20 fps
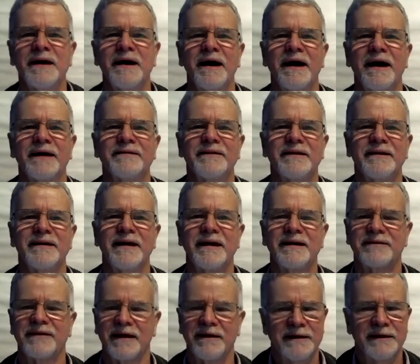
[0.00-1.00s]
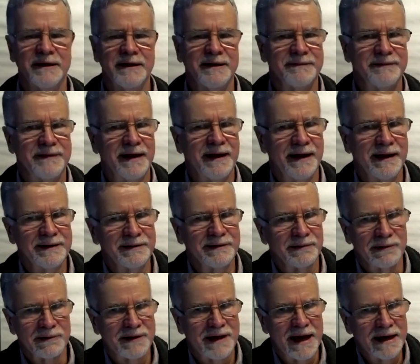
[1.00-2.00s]
And they say, "Dad,
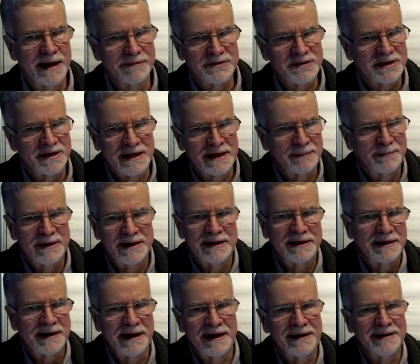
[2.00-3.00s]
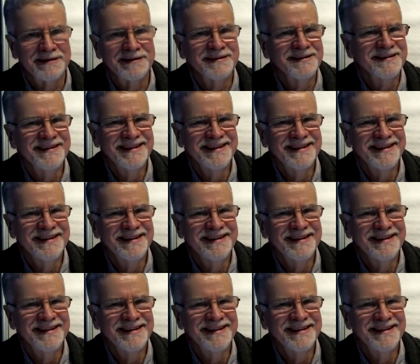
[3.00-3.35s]
you're counseling me again."